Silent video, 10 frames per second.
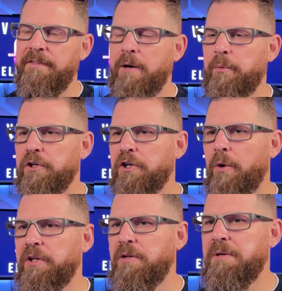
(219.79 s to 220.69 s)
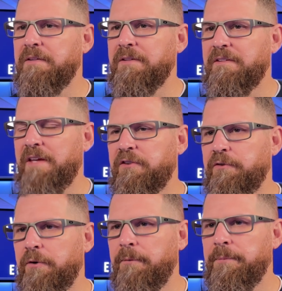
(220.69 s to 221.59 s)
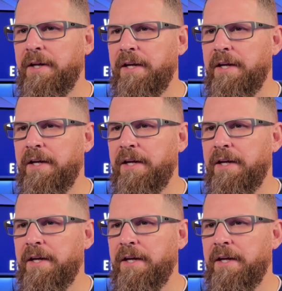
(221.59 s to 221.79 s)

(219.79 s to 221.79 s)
that we are going to be successful.